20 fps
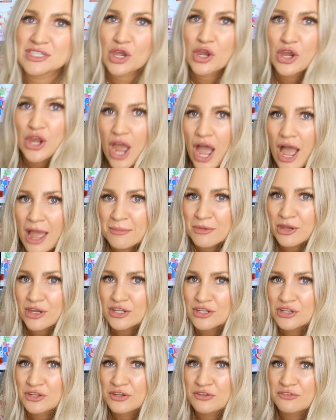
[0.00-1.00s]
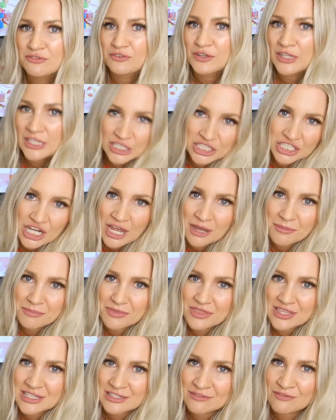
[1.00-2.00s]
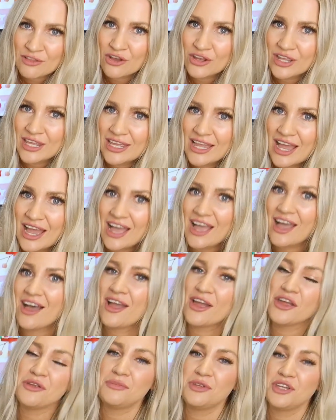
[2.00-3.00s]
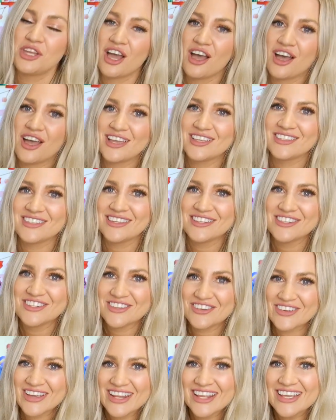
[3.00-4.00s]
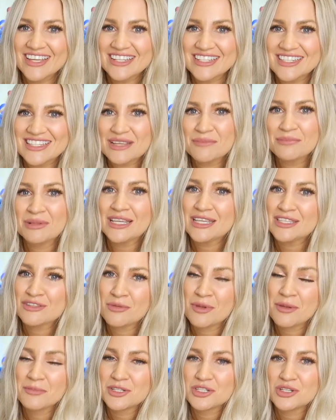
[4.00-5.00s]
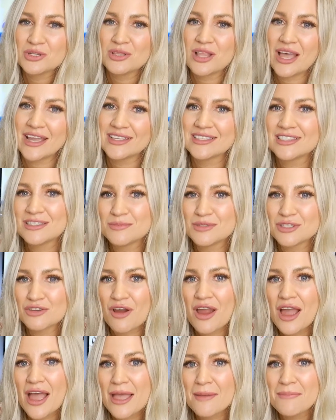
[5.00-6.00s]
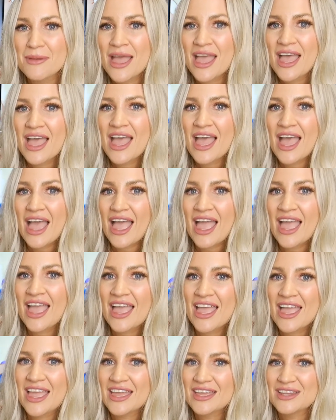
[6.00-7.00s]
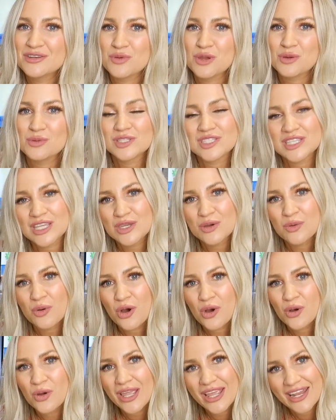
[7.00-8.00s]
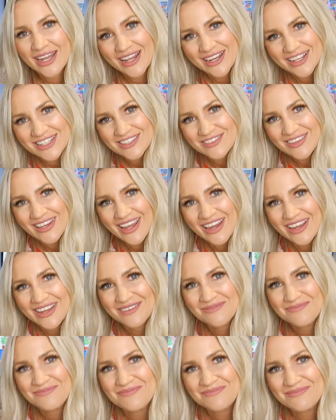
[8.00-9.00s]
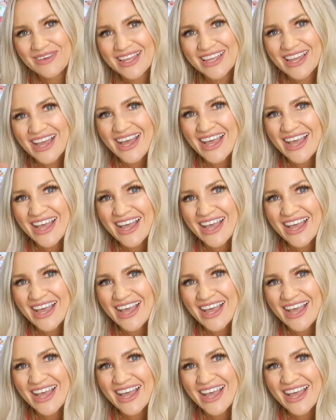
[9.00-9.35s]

so I'm going to finish up this vlog here. I hope you guys enjoyed it. Please remember to like and subscribe, and we will see you all in our next video. Bye, guys.